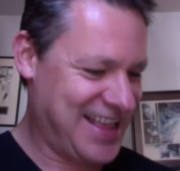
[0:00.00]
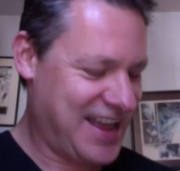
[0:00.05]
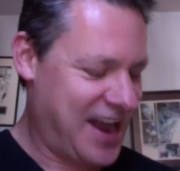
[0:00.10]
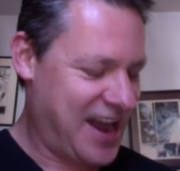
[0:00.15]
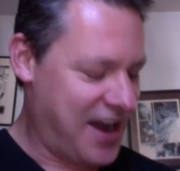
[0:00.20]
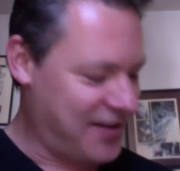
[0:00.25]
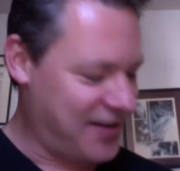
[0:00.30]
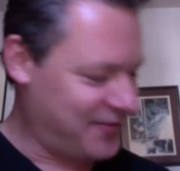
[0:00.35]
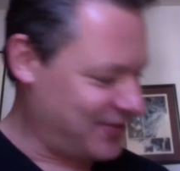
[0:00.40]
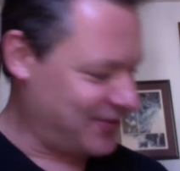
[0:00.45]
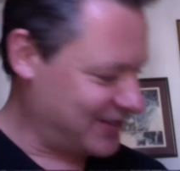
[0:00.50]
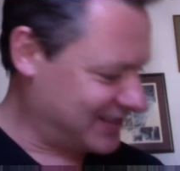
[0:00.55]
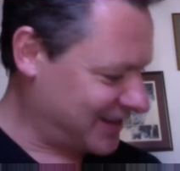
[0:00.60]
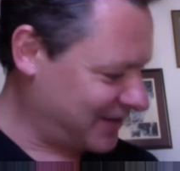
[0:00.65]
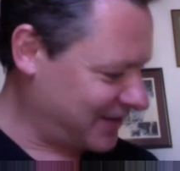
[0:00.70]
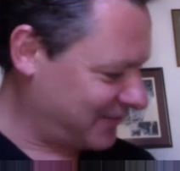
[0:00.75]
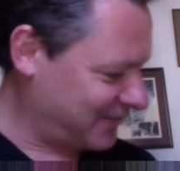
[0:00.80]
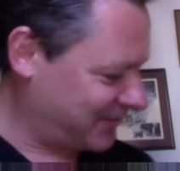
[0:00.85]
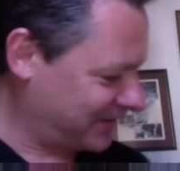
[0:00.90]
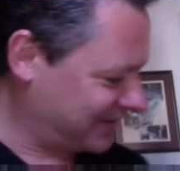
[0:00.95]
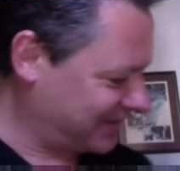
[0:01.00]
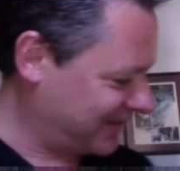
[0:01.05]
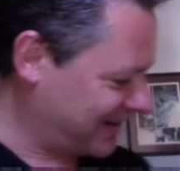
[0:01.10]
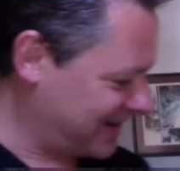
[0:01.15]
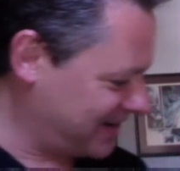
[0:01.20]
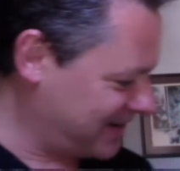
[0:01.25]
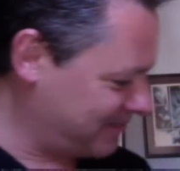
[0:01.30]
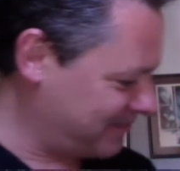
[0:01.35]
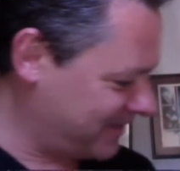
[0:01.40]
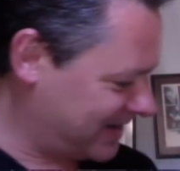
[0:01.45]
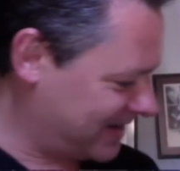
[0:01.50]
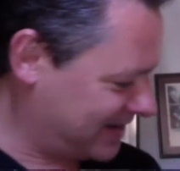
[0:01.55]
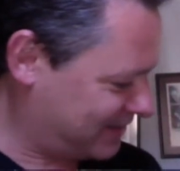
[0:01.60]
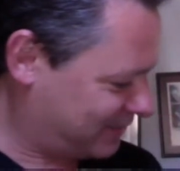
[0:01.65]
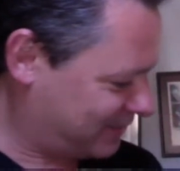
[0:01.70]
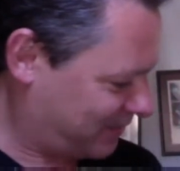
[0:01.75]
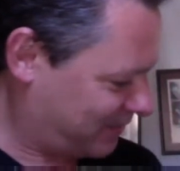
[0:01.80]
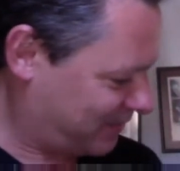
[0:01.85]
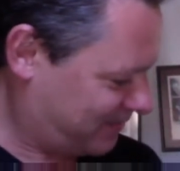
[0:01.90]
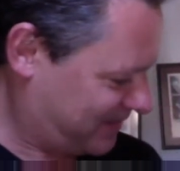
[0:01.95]
Otherwise, they'll wonder. And it
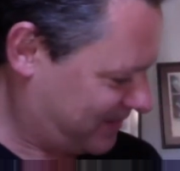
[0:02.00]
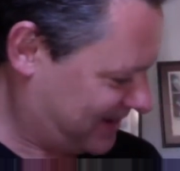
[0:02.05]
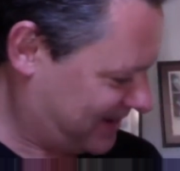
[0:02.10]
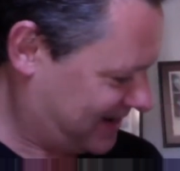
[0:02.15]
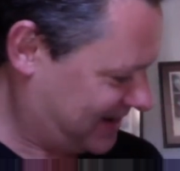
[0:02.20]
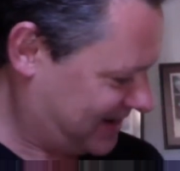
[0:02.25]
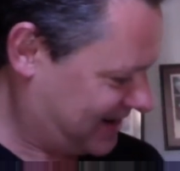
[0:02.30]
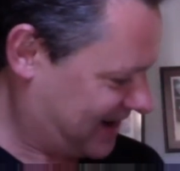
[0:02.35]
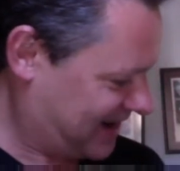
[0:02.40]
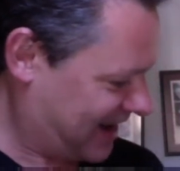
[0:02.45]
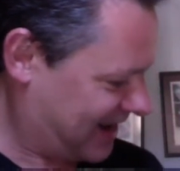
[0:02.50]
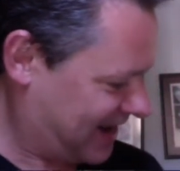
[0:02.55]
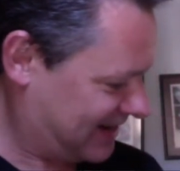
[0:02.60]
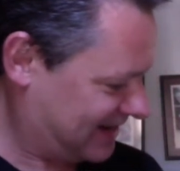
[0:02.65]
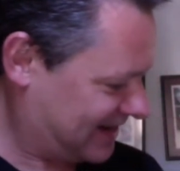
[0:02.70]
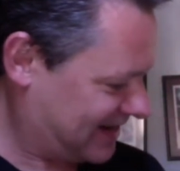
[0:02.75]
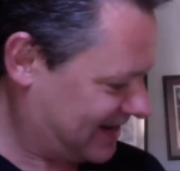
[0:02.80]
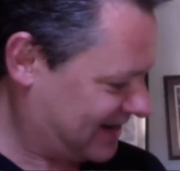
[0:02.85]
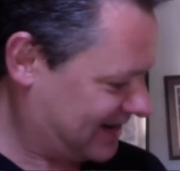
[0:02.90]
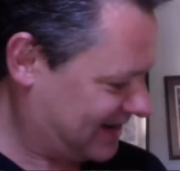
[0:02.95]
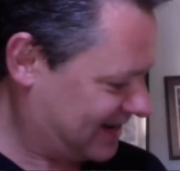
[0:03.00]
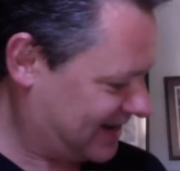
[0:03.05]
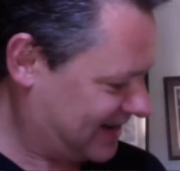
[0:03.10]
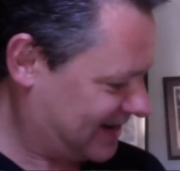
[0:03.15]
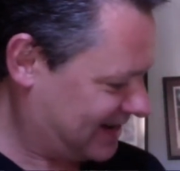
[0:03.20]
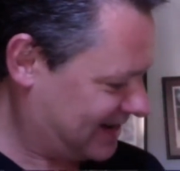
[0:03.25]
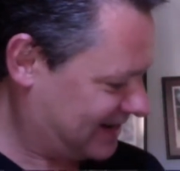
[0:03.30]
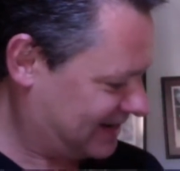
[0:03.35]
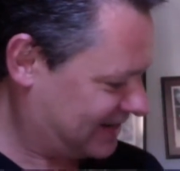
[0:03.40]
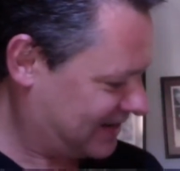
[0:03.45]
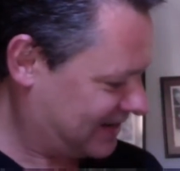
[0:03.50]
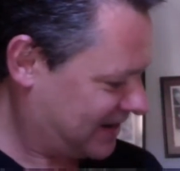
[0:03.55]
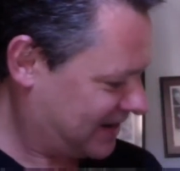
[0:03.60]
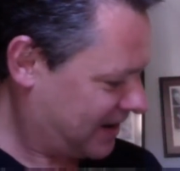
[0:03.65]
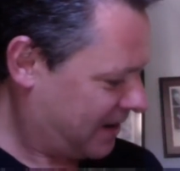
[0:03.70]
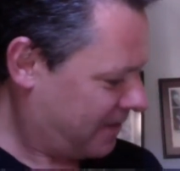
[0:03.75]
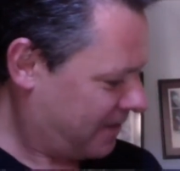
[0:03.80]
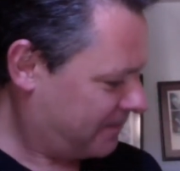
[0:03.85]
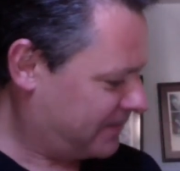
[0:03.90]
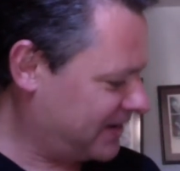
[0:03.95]
begins with a P, and it is
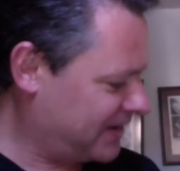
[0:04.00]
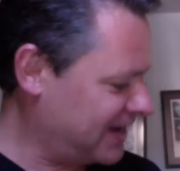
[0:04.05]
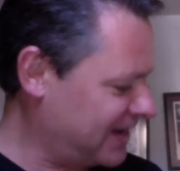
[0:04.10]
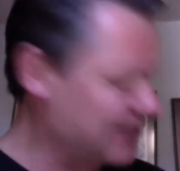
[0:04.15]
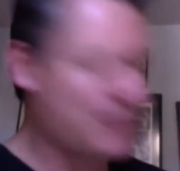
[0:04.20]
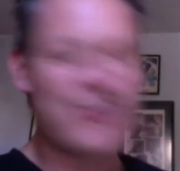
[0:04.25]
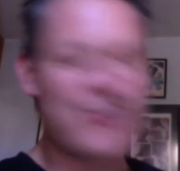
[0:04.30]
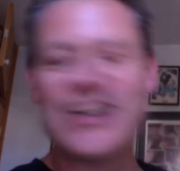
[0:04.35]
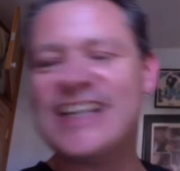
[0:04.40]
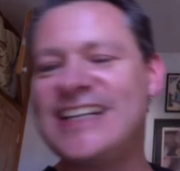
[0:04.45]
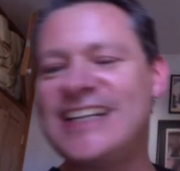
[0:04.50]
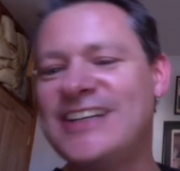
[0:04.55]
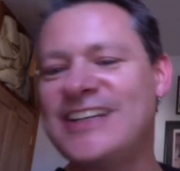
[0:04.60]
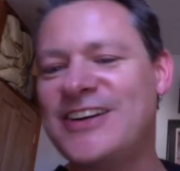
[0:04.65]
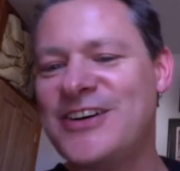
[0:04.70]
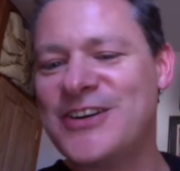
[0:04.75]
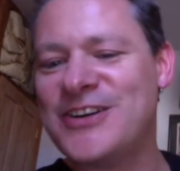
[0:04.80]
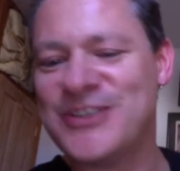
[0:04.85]
Pietrolino.